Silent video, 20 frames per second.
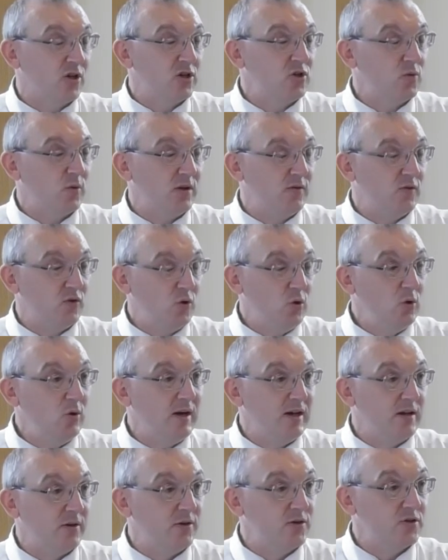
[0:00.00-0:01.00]
we have two
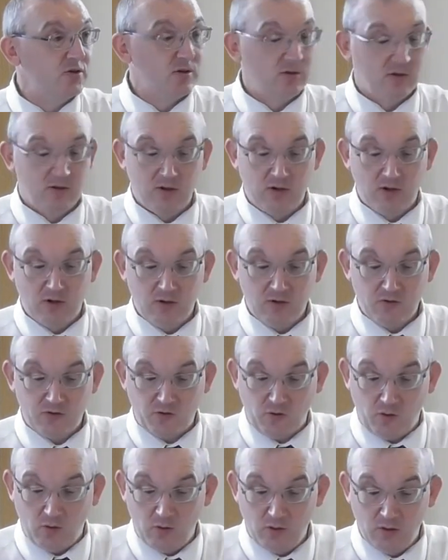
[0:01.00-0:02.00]
elders.
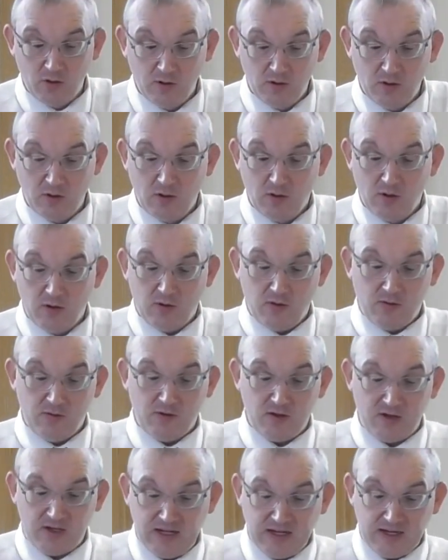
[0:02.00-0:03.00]
So
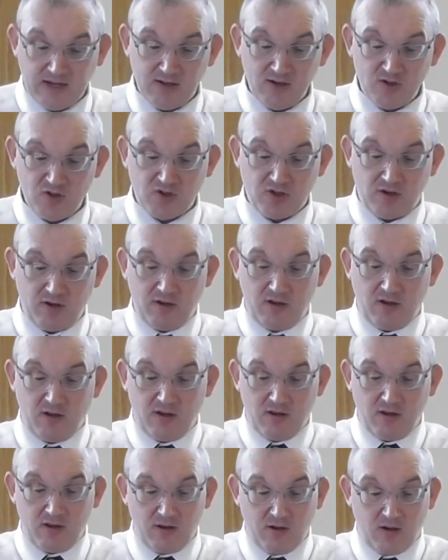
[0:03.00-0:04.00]
the deacons
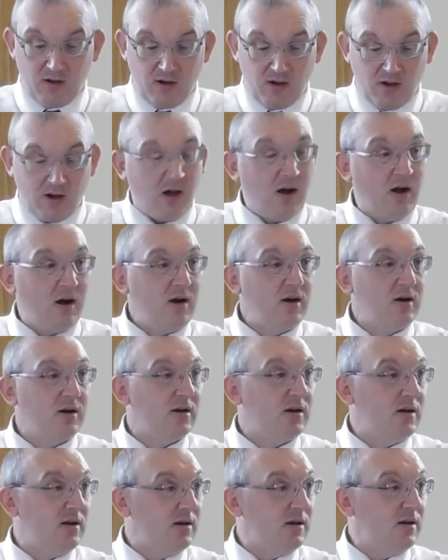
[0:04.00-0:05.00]

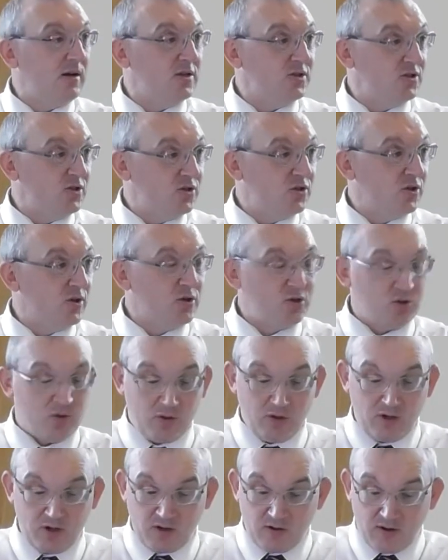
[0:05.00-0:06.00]
are, as the church
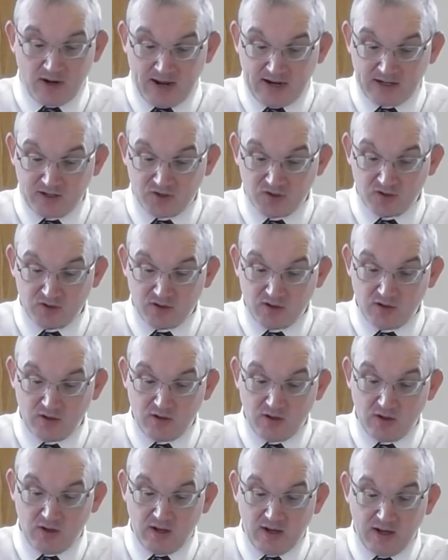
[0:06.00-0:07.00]
order directs,
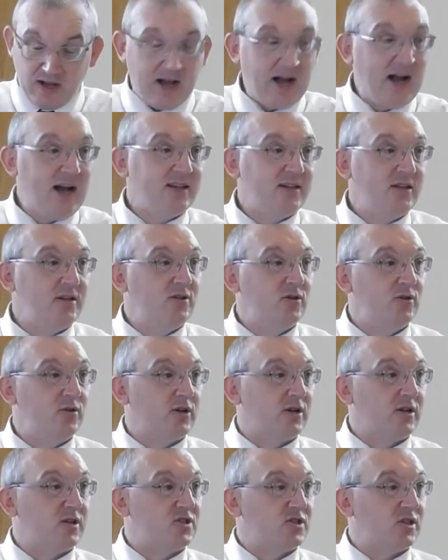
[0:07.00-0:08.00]
added to the
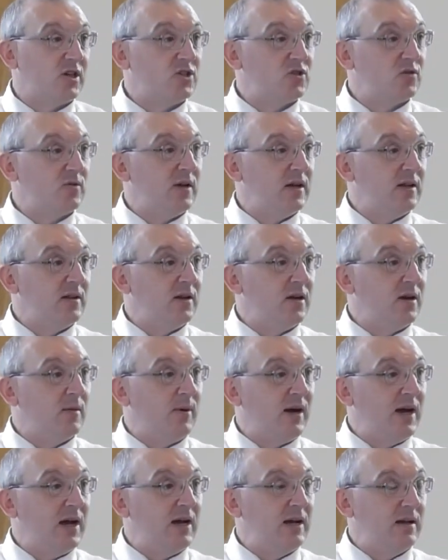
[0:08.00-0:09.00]
consistory and
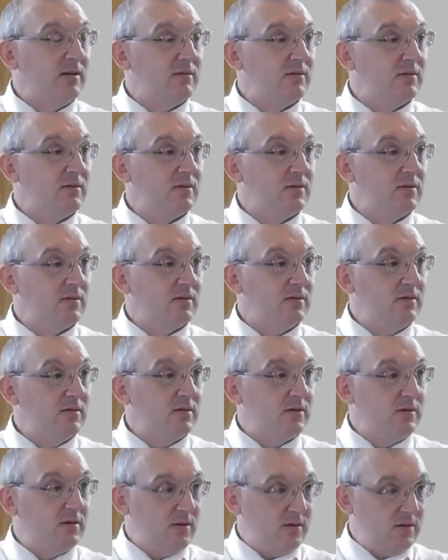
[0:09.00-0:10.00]
thereby
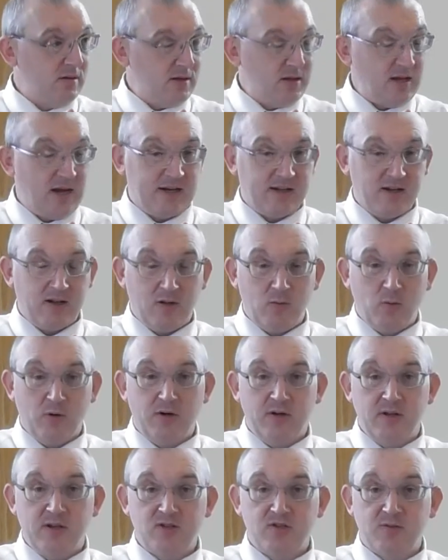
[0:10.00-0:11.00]
the technical
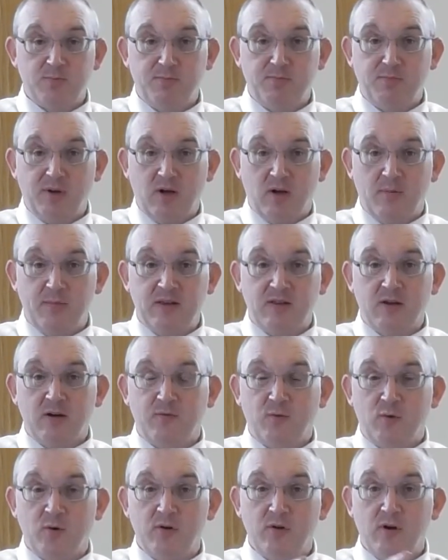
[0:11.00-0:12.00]
word is becoming,
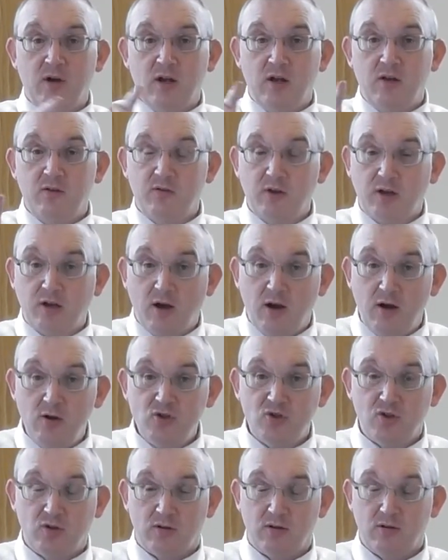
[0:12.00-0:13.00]
therefore, the
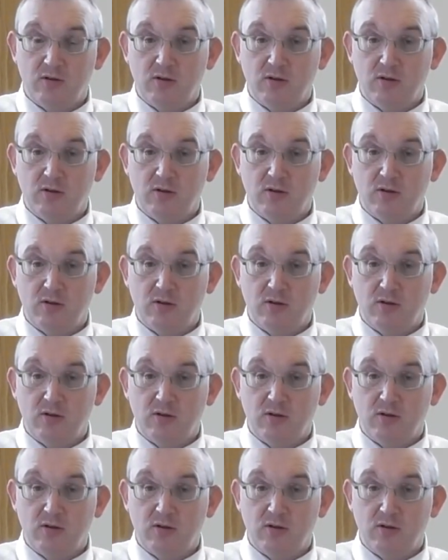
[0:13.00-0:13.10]
council.